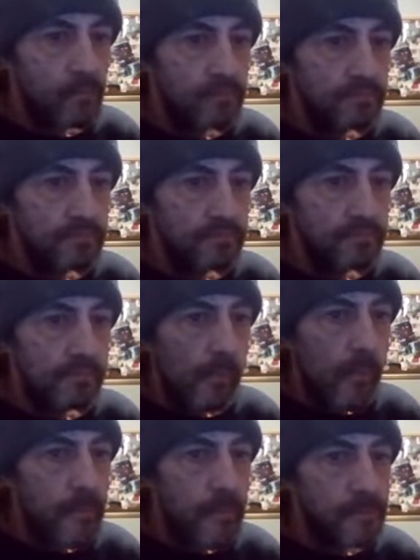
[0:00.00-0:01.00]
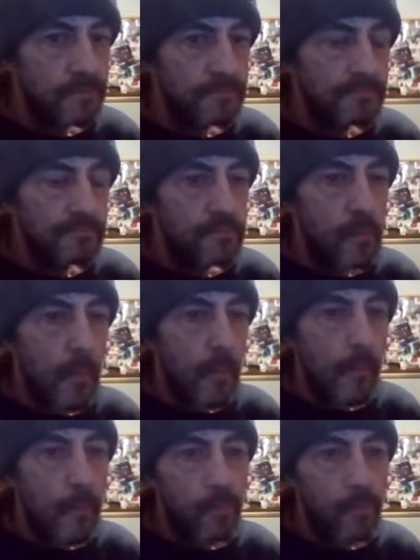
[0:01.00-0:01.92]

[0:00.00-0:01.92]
A manufacturer puts stuff,